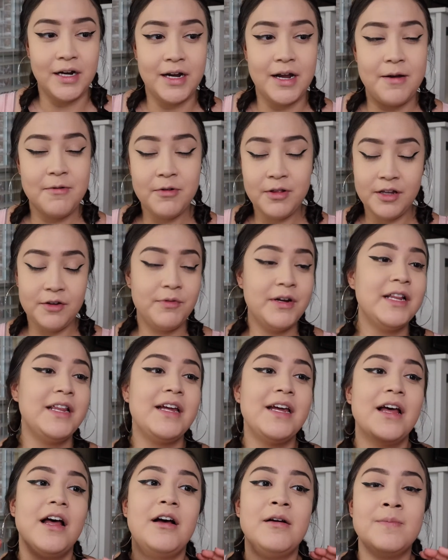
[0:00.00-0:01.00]
It
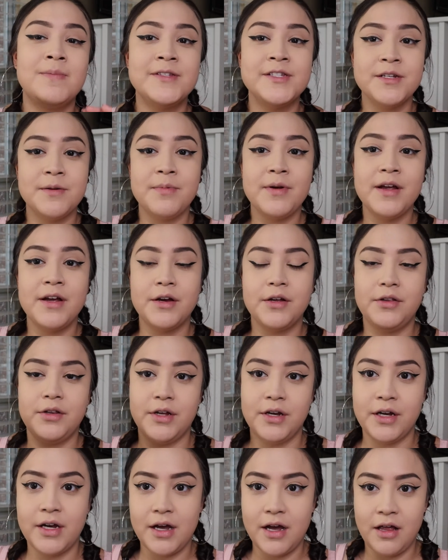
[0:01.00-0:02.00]
really helps to bring your
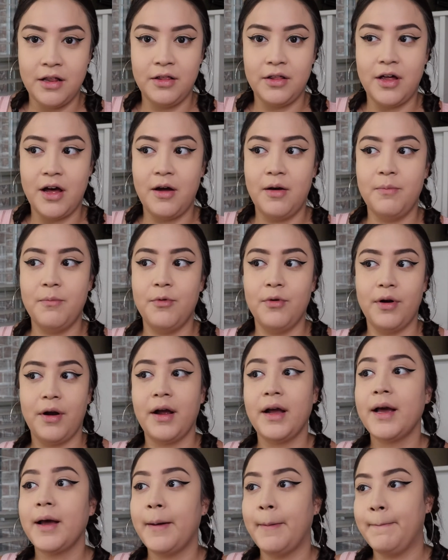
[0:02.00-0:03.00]
look a lot more
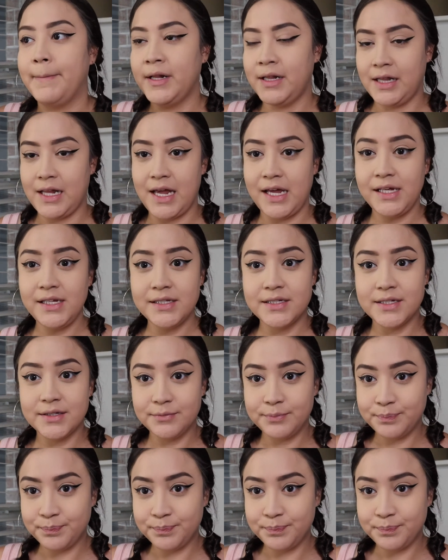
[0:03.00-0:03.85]
complete.